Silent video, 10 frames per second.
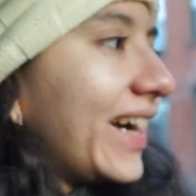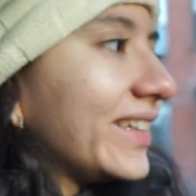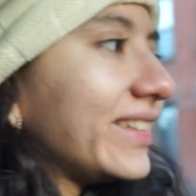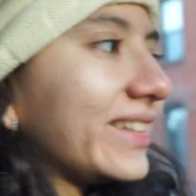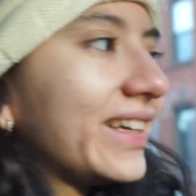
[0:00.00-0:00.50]
I
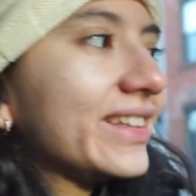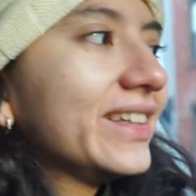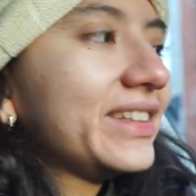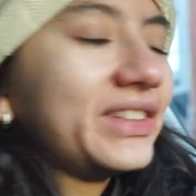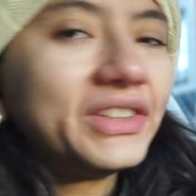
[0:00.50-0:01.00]
just had
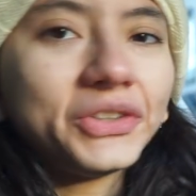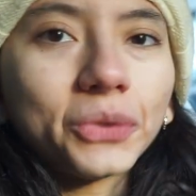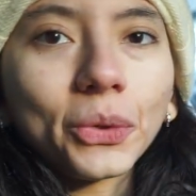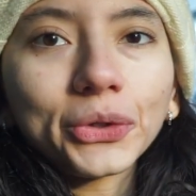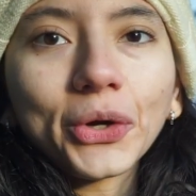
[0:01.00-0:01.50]
like
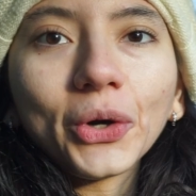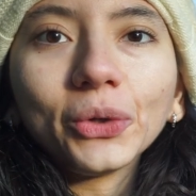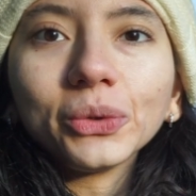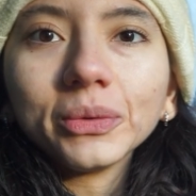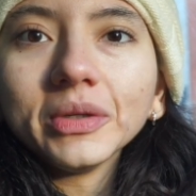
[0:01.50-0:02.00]

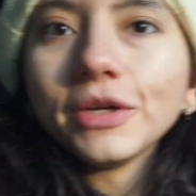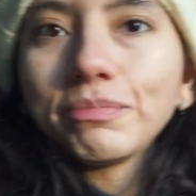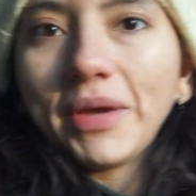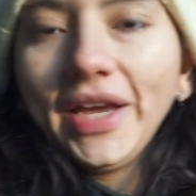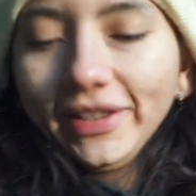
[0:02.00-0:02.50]
DiGiorno
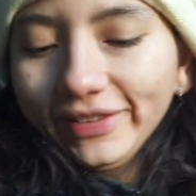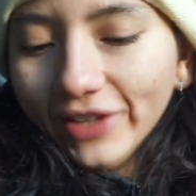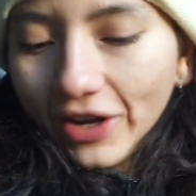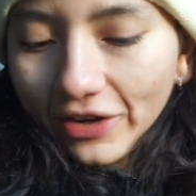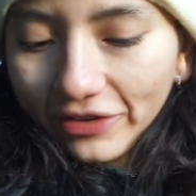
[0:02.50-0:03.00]

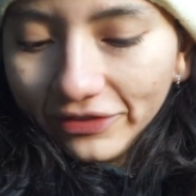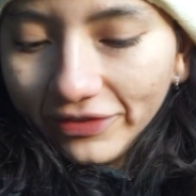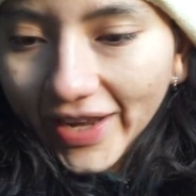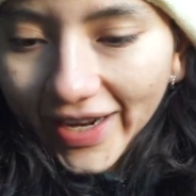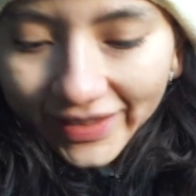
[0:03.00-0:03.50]
pizza
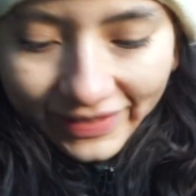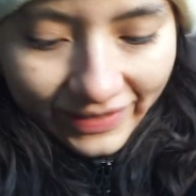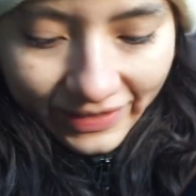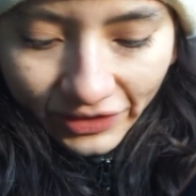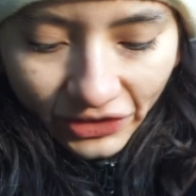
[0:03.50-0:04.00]
and
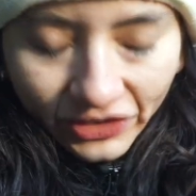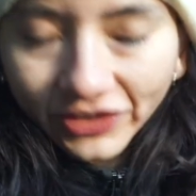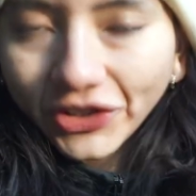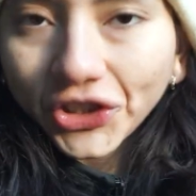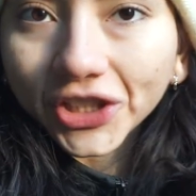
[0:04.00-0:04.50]

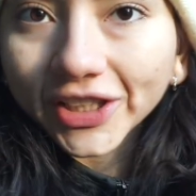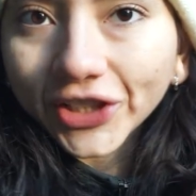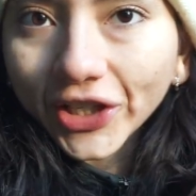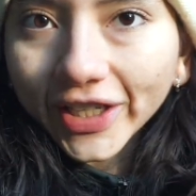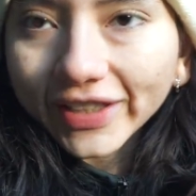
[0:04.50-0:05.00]
just chicken
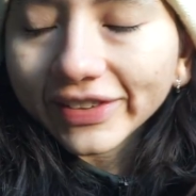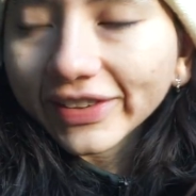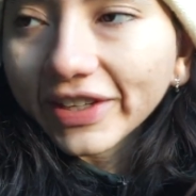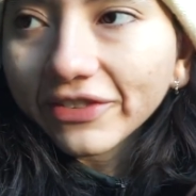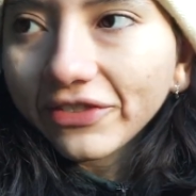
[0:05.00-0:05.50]
nuggets,
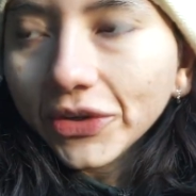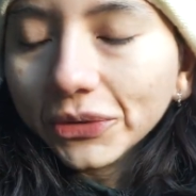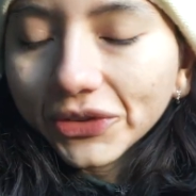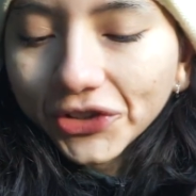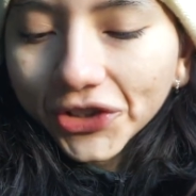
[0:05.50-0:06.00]
like
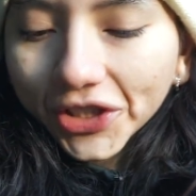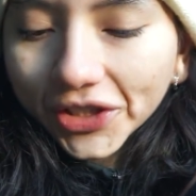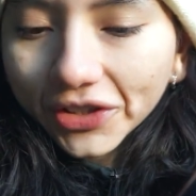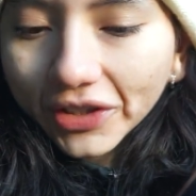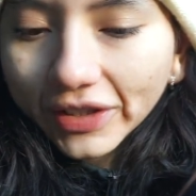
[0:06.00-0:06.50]
frozen
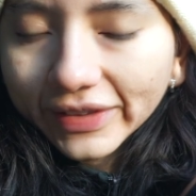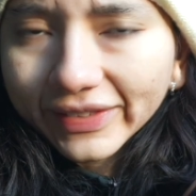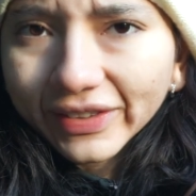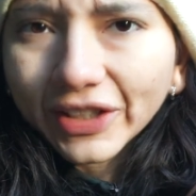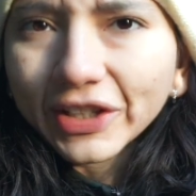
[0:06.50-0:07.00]
chicken nuggets.
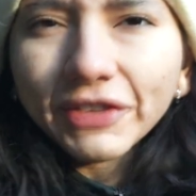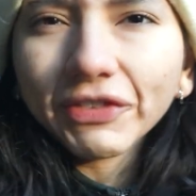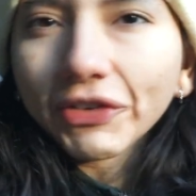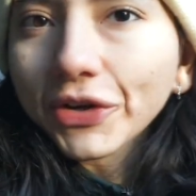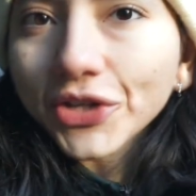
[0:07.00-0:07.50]
They're not
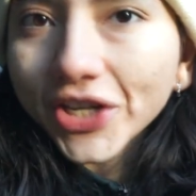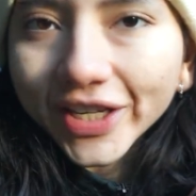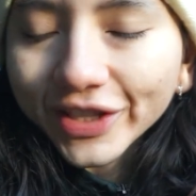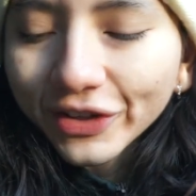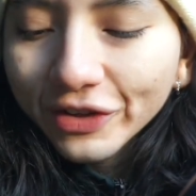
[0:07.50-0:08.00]
even real
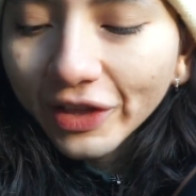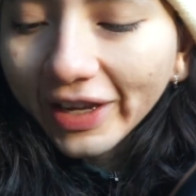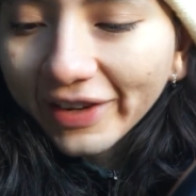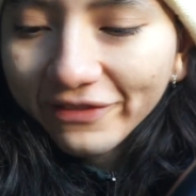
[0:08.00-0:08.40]
chicken, they're like